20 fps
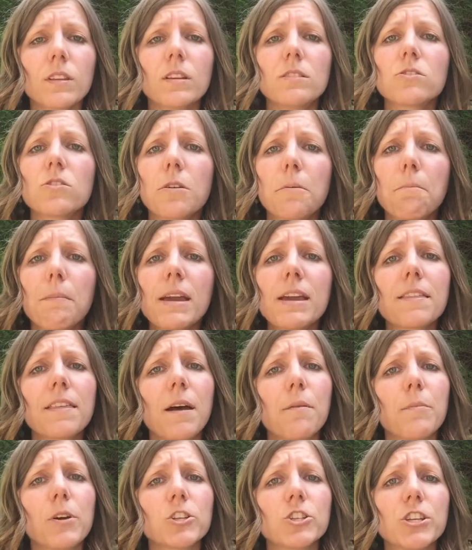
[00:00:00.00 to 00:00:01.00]
So to make
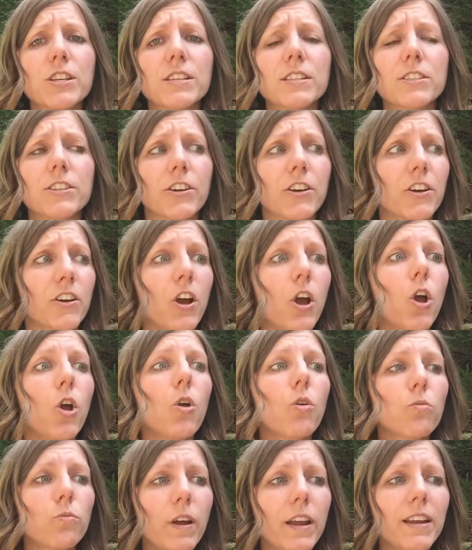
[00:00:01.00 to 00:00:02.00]
that much easier,
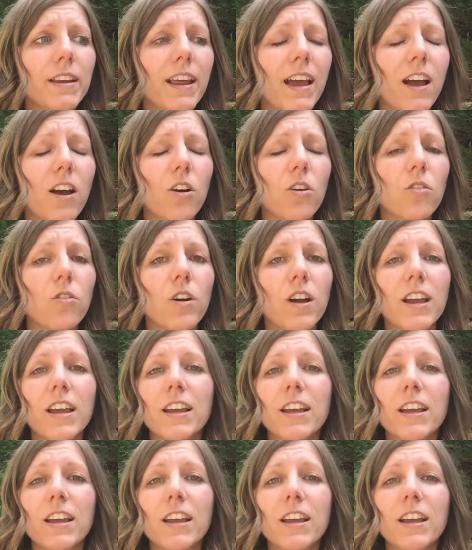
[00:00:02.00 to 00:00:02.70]
right now,